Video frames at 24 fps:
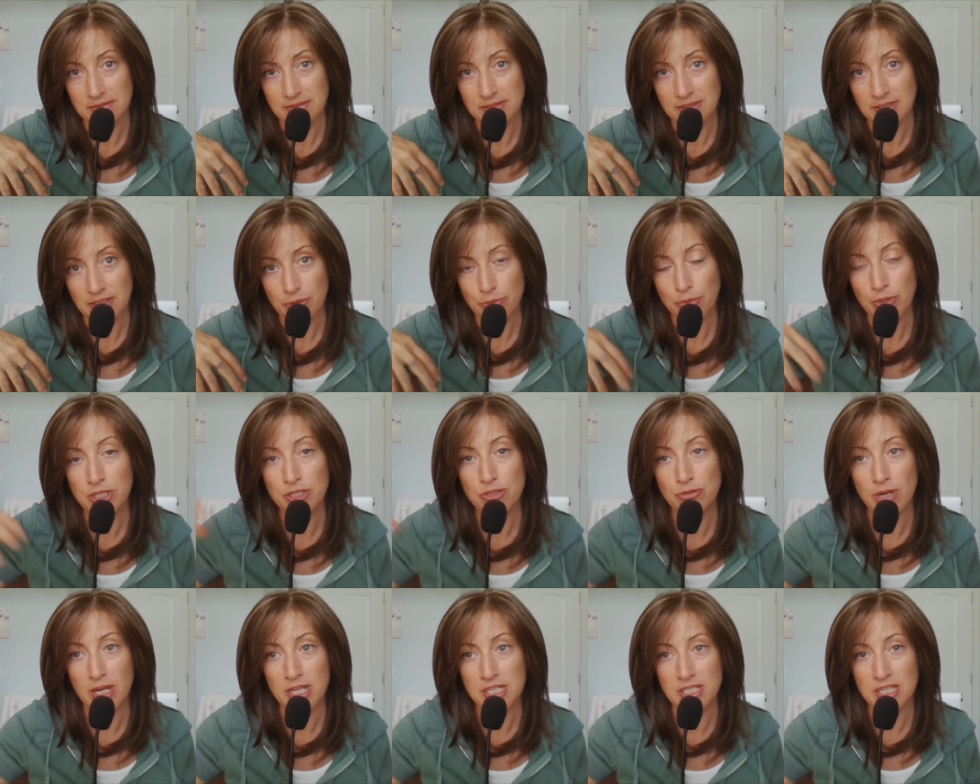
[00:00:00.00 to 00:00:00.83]

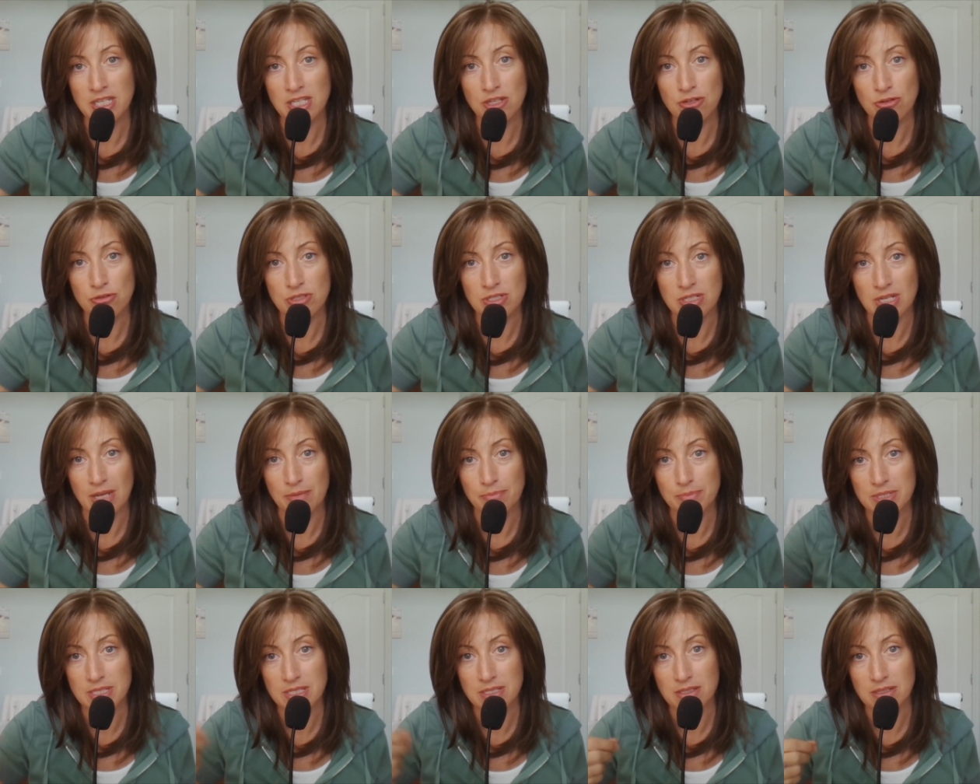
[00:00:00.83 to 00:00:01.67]
retracing your
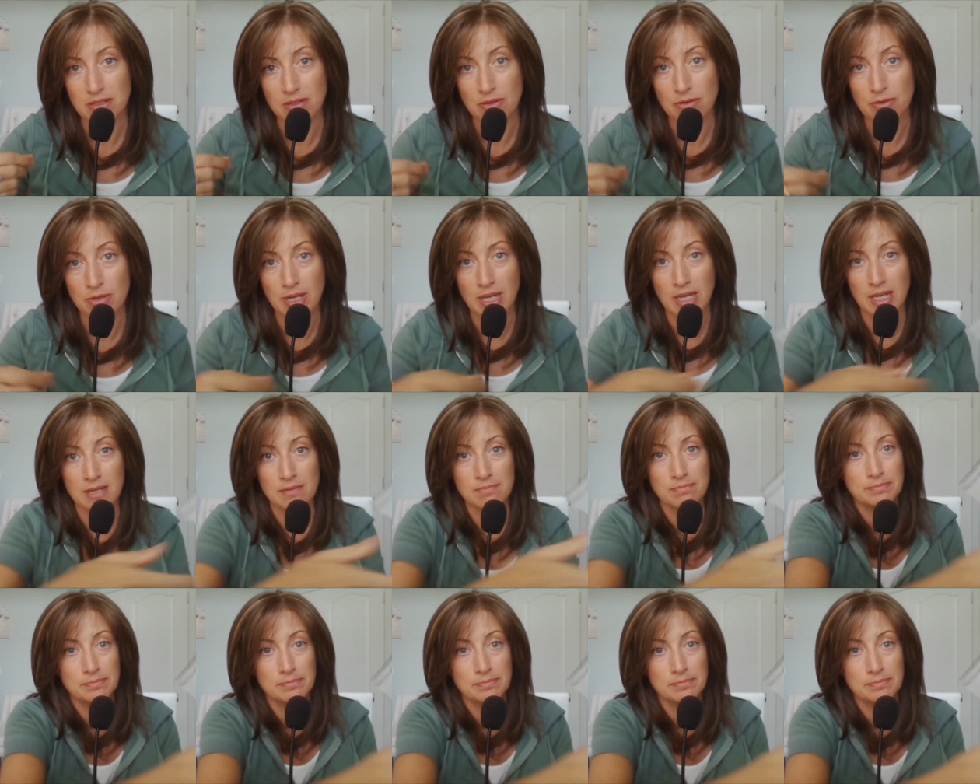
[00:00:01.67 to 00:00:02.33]
steps, okay?